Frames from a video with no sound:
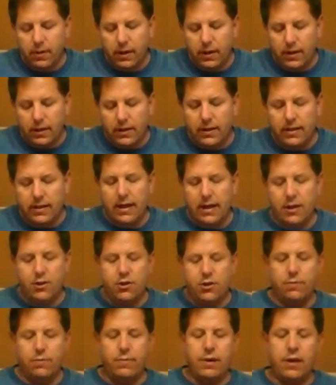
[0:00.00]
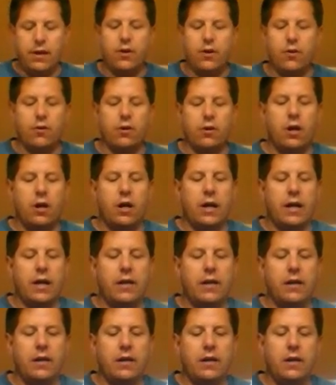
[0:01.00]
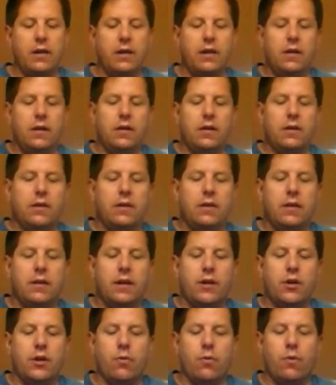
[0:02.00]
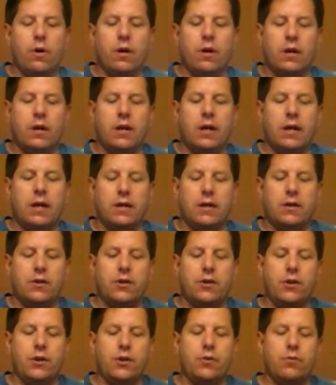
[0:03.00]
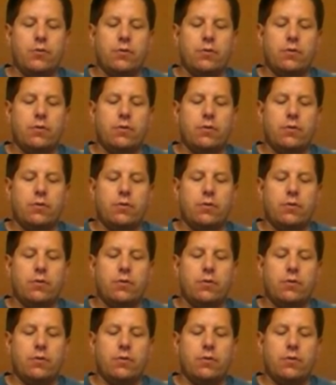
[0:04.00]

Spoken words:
And then that should be your line that you want to cut to.